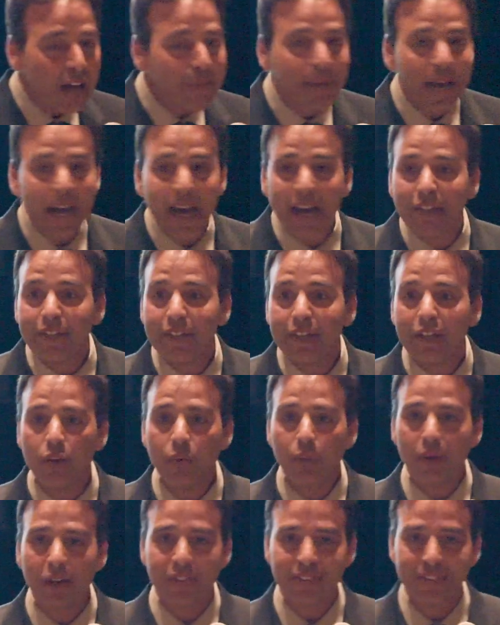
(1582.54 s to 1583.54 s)
I'm having
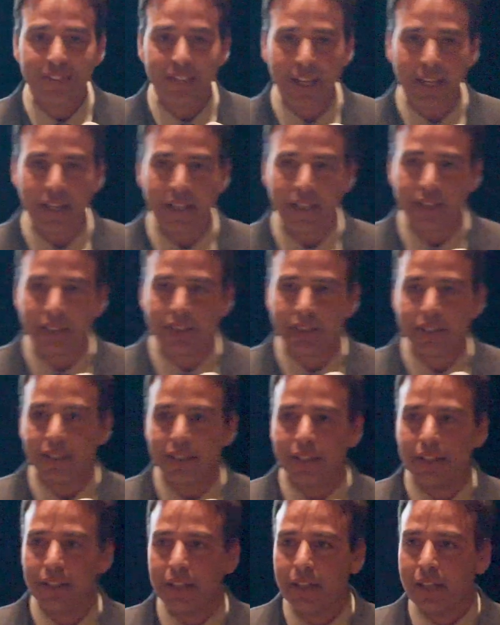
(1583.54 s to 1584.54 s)
a rough day.
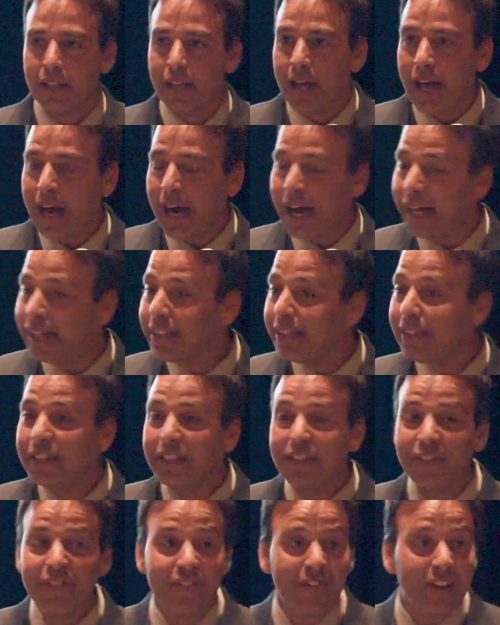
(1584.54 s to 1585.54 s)
I
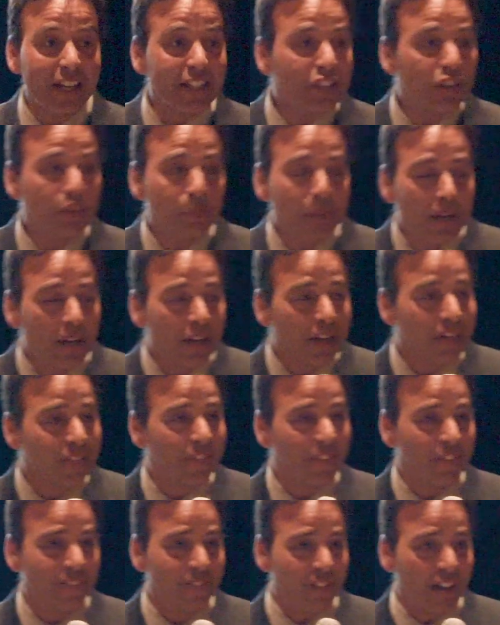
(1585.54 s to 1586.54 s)
need to vent about
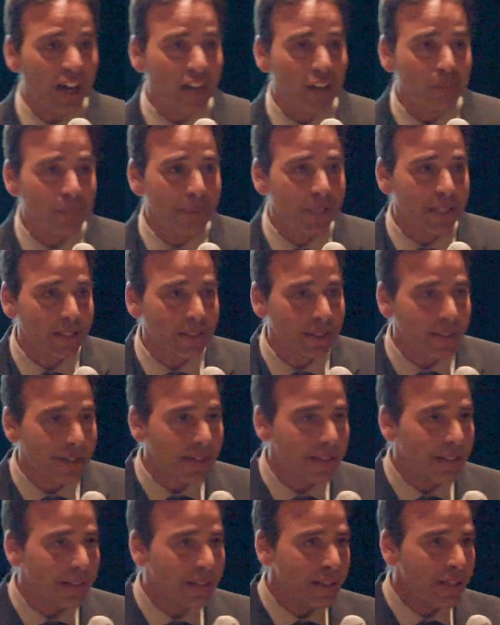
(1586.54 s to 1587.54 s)
it for 5
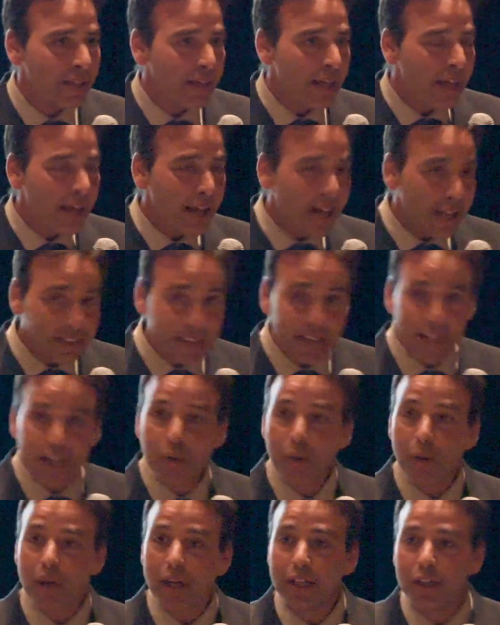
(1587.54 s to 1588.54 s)
minutes, and then
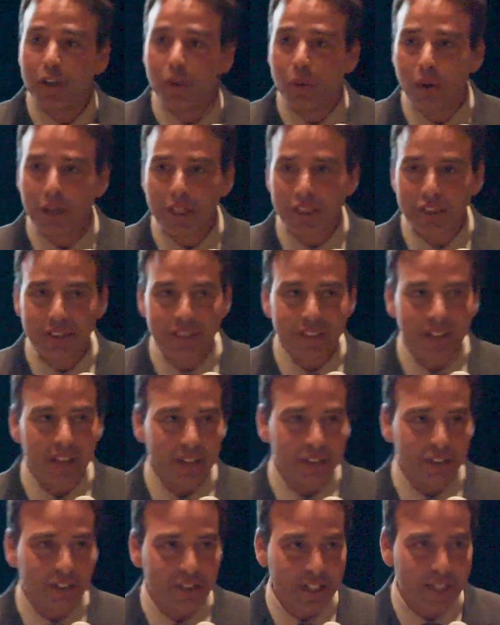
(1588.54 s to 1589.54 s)
I want to go watch the
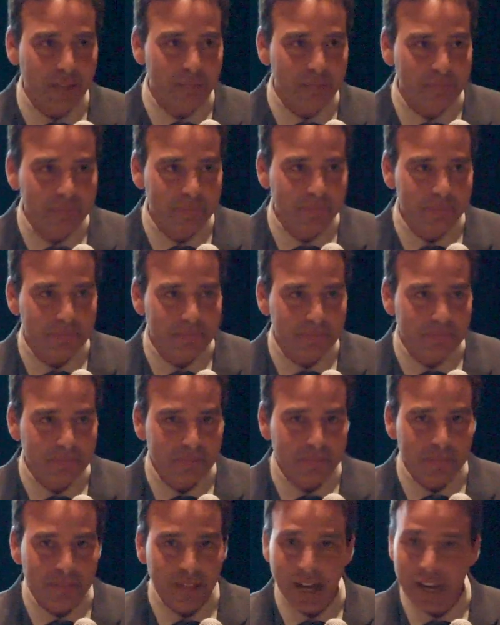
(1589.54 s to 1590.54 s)
Dodger game.
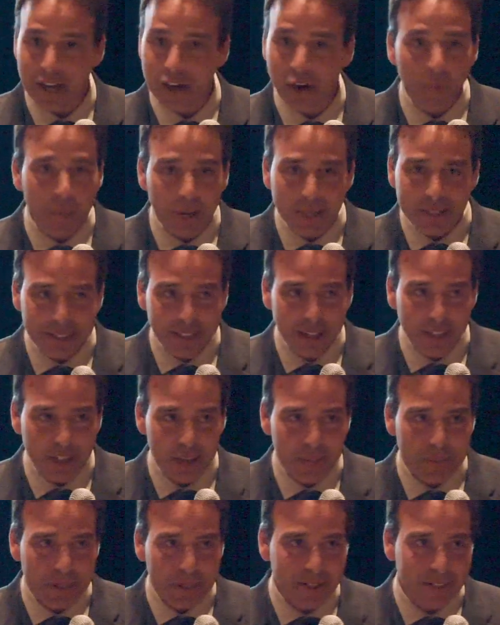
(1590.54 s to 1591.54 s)
I don't want to
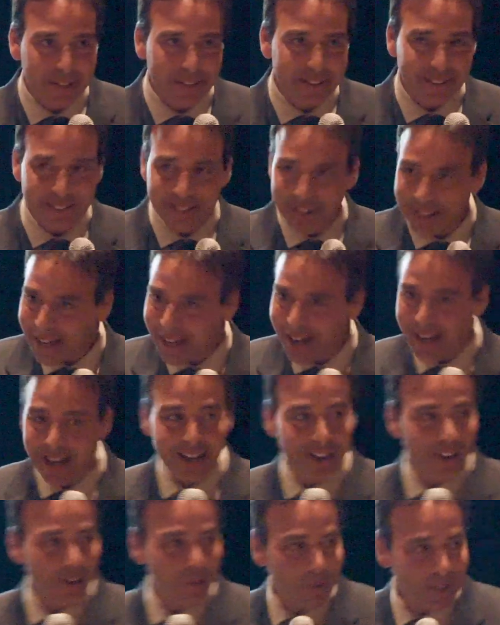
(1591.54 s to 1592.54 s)
talk about it.
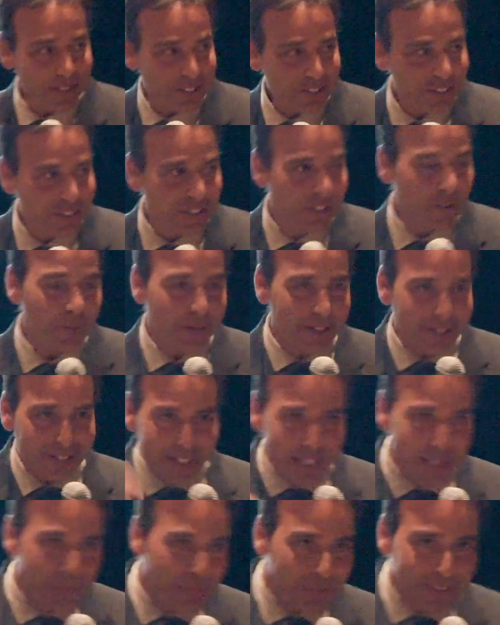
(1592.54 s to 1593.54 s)
I don't want to share. We're
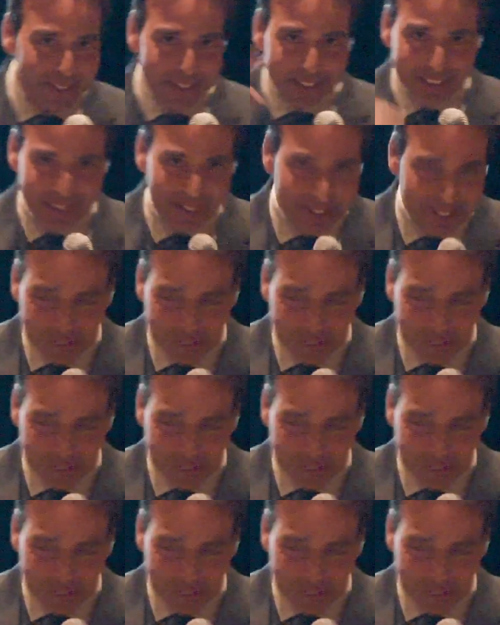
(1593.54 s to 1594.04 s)
going to keep with that